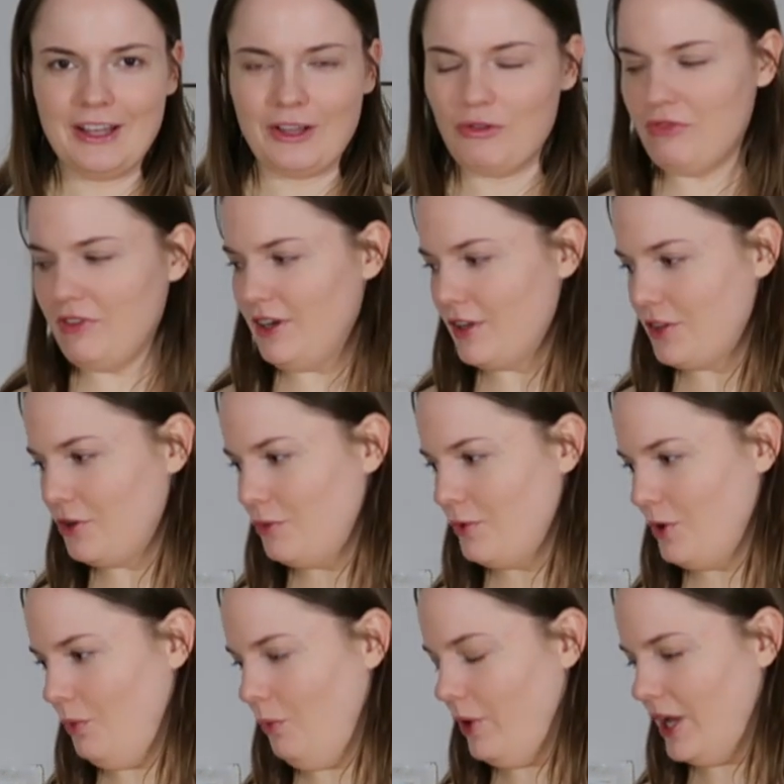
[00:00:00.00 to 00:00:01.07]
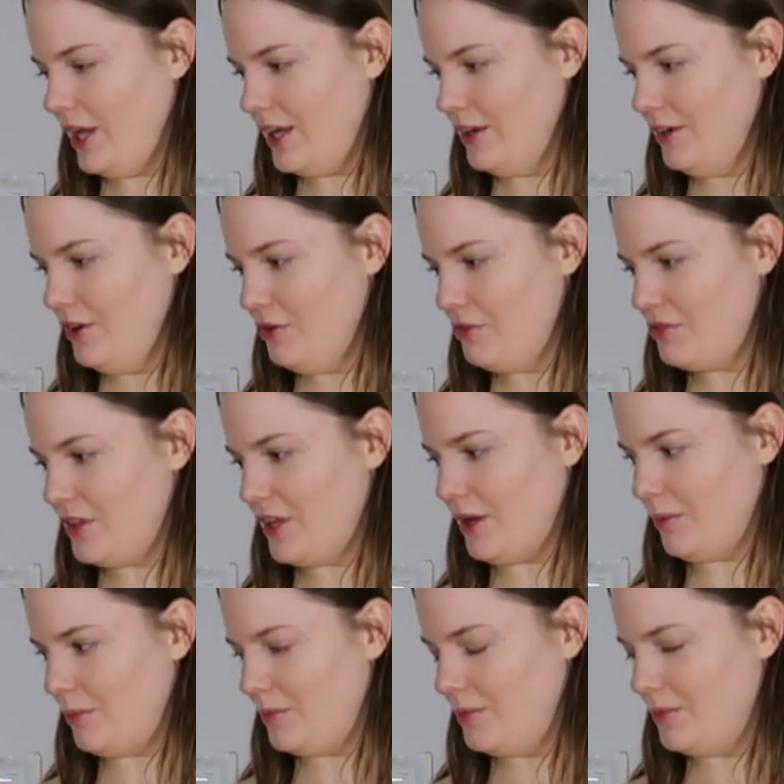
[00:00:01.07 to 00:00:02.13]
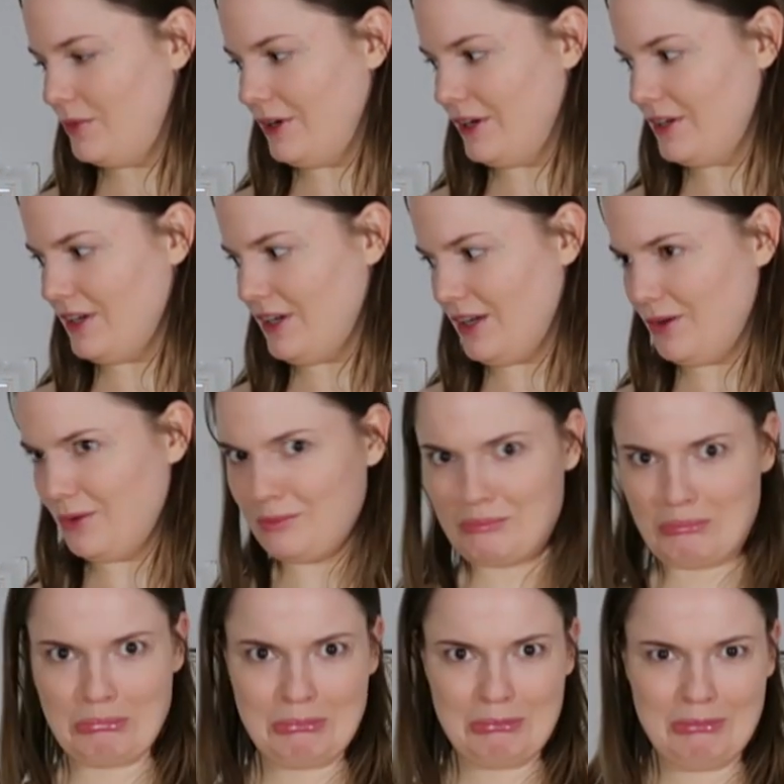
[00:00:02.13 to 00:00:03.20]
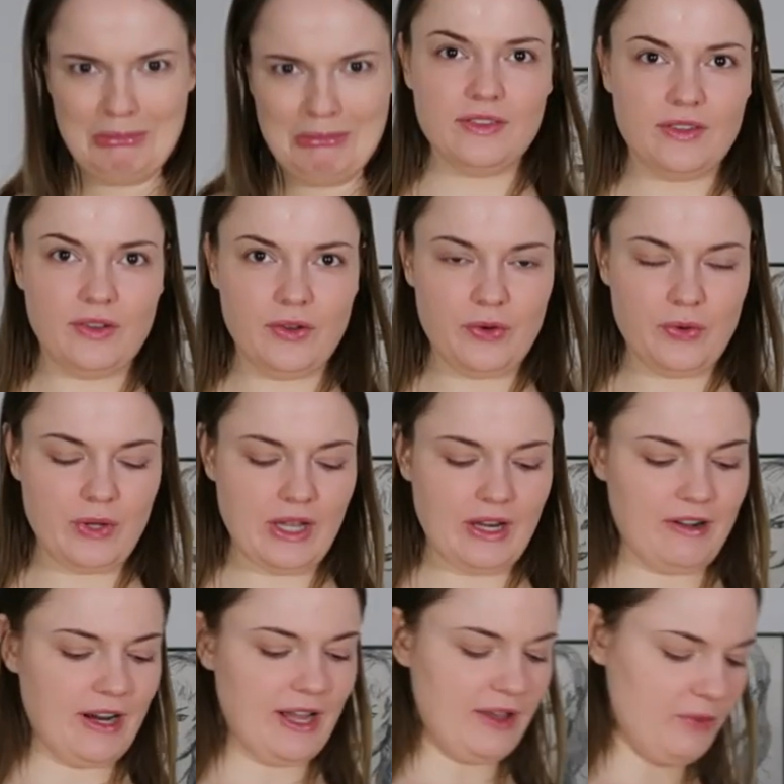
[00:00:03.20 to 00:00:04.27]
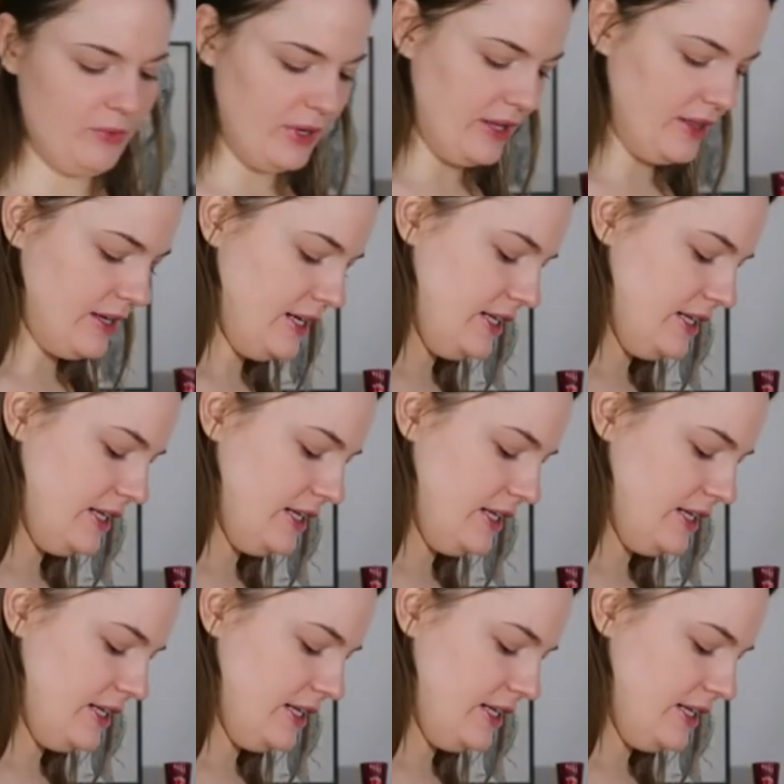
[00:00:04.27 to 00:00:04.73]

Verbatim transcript: I don't feel like throwing away any of them right now. So here I'm wearing the